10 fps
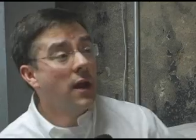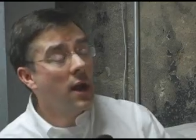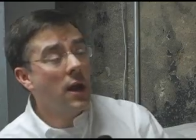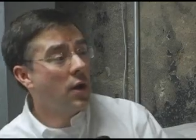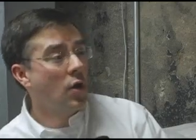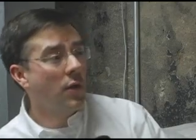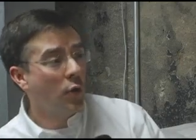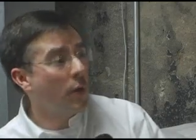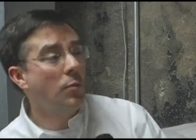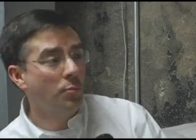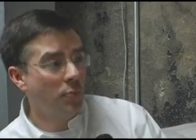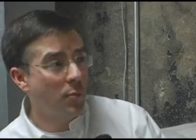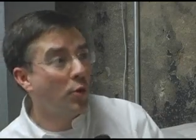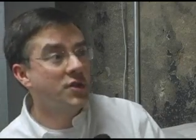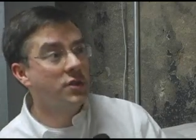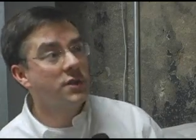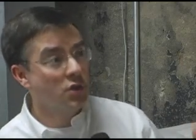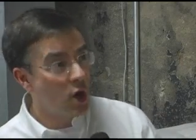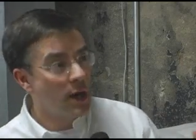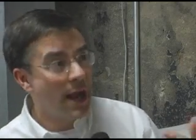the great
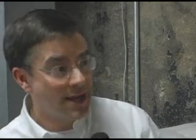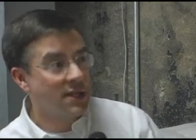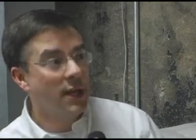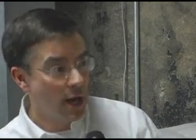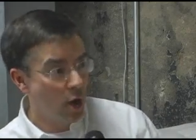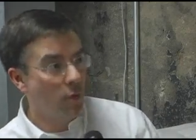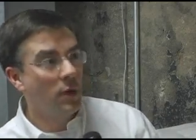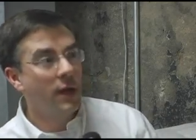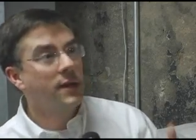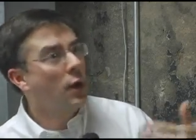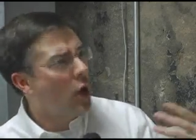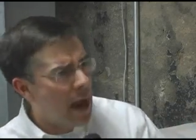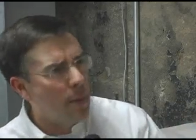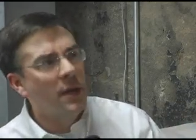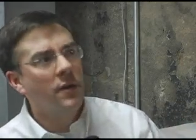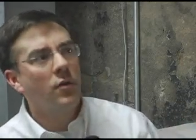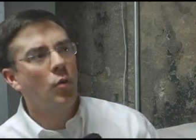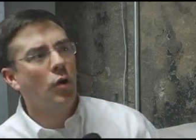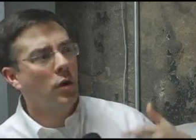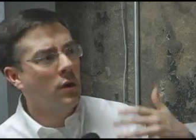impressionists on SNL, like Darrell Hammond
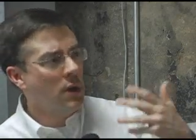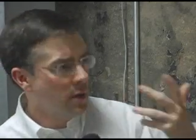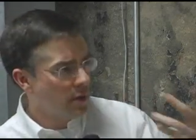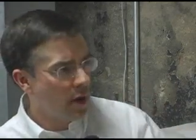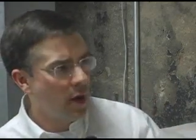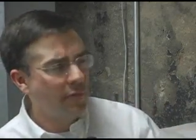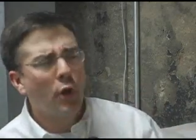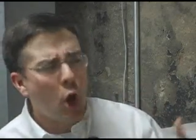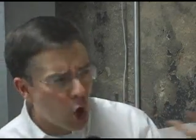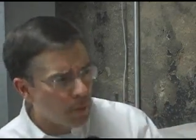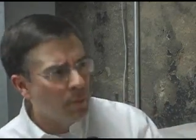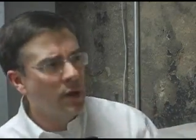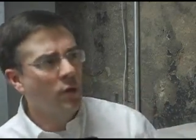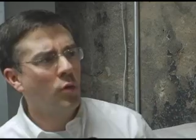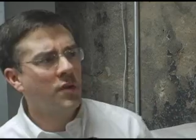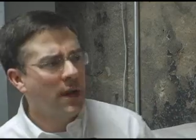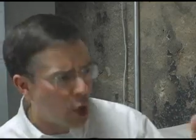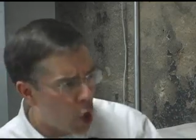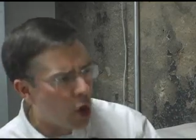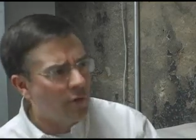or Phil Hartman or
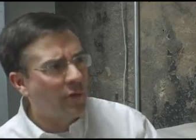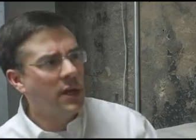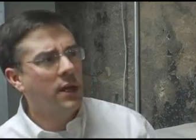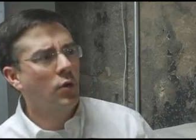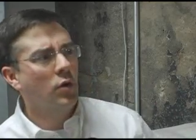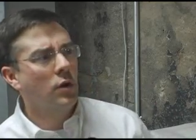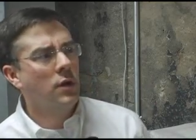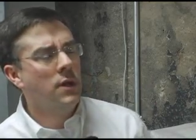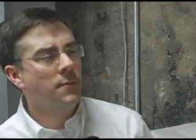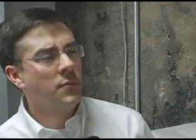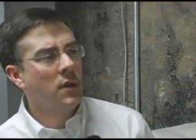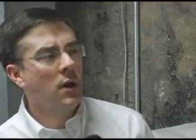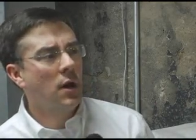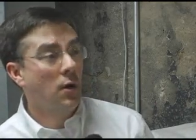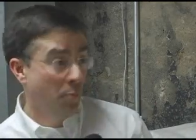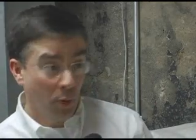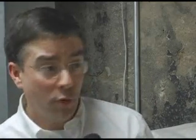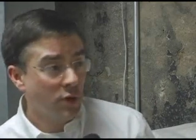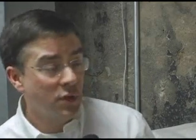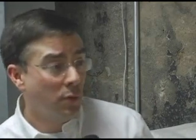Dana Carvey or
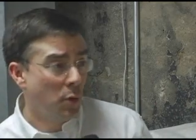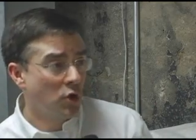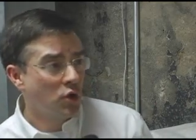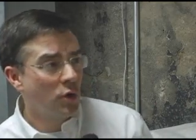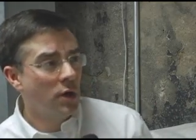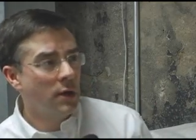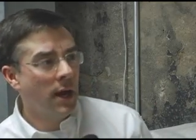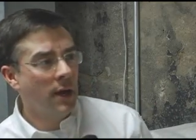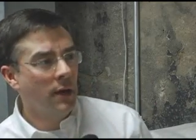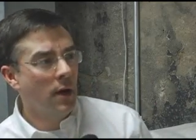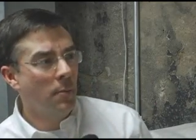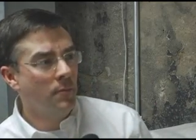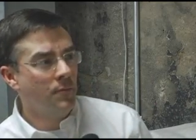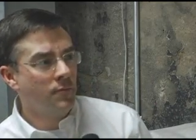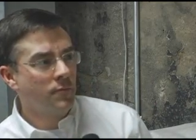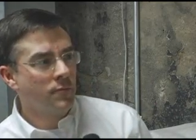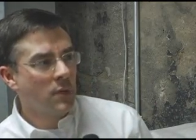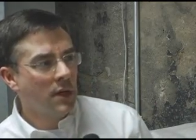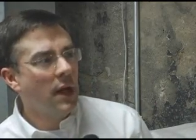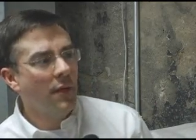Billy Crystal, Martin Short. And,
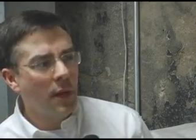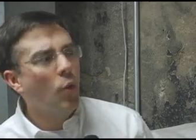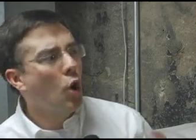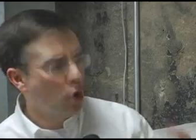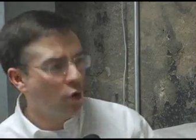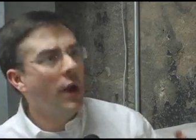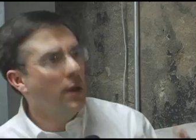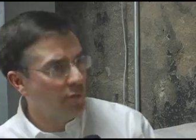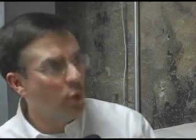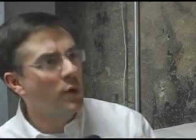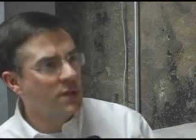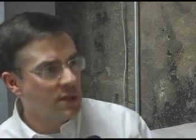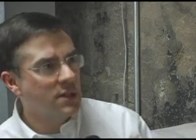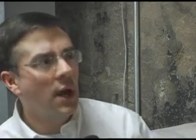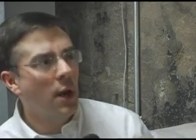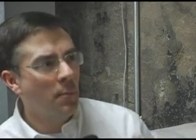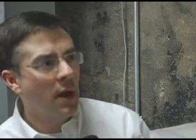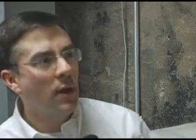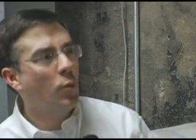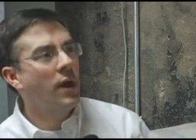yeah, they were all great influences.
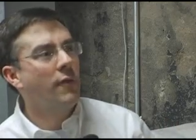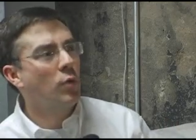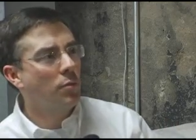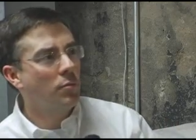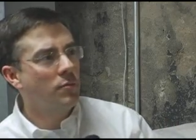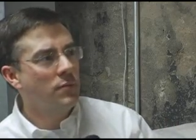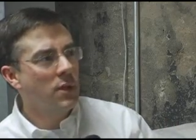And whenever